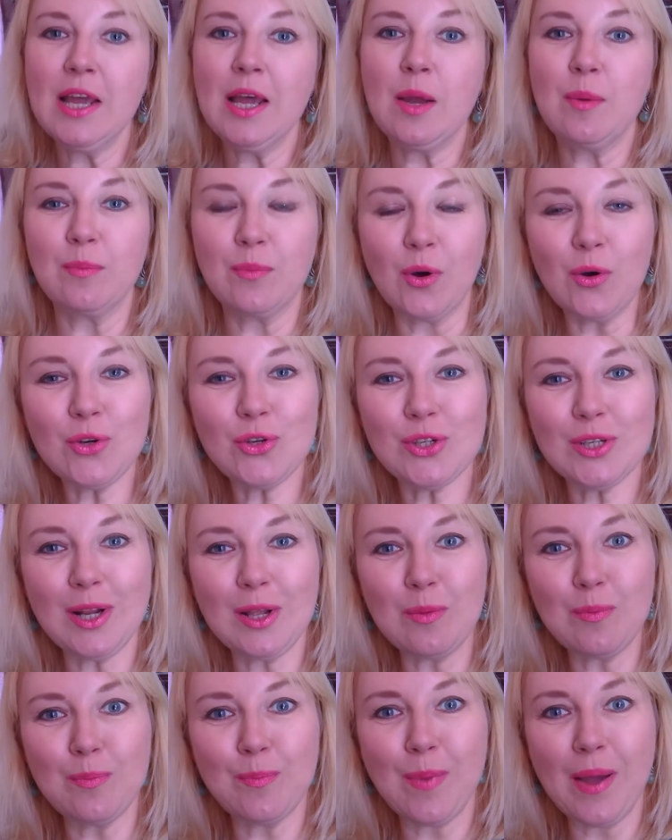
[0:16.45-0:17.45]

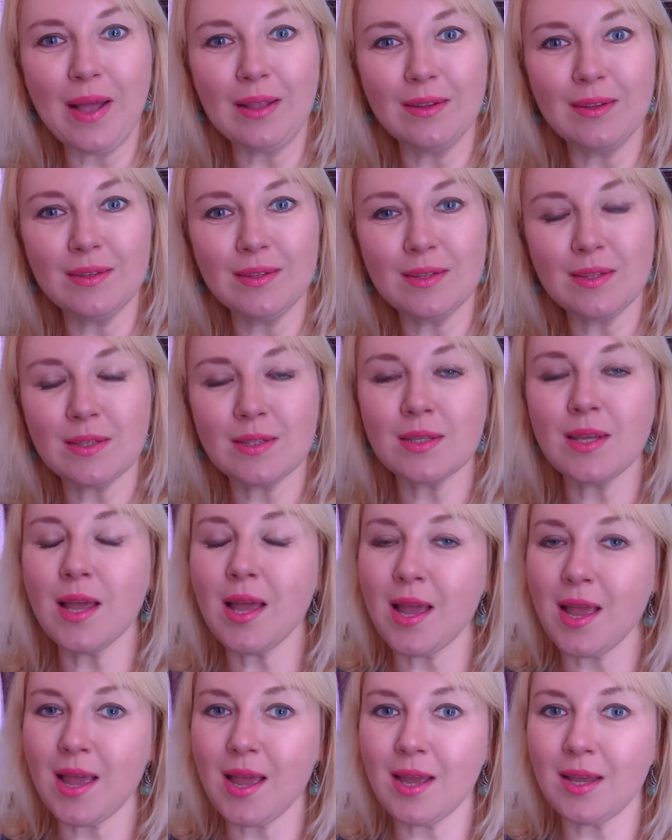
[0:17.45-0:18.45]
emotional balance
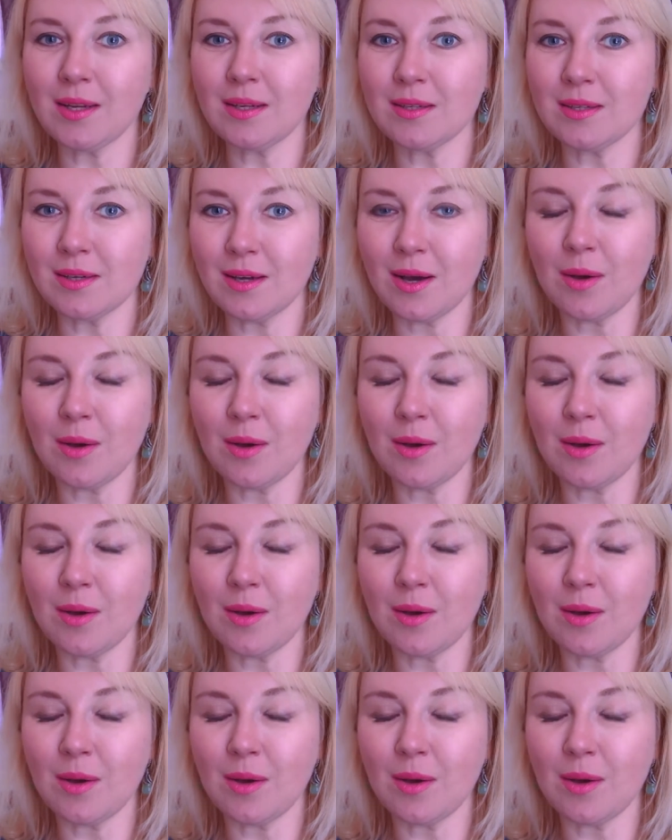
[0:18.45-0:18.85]
and